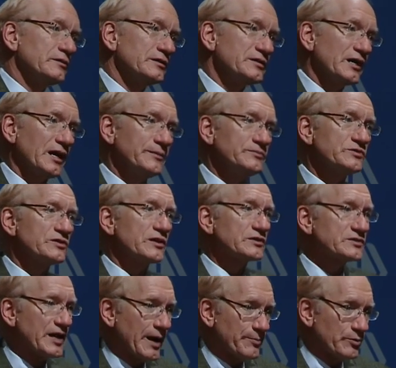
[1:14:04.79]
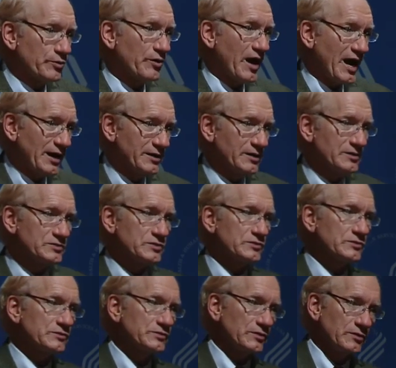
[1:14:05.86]
the type 6
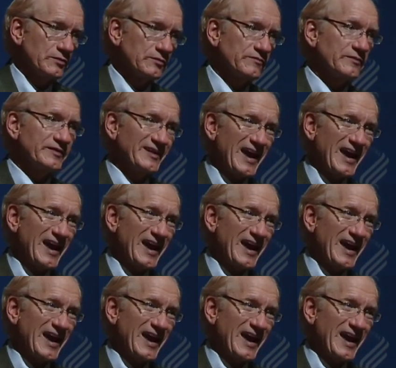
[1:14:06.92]
apparatus, so the,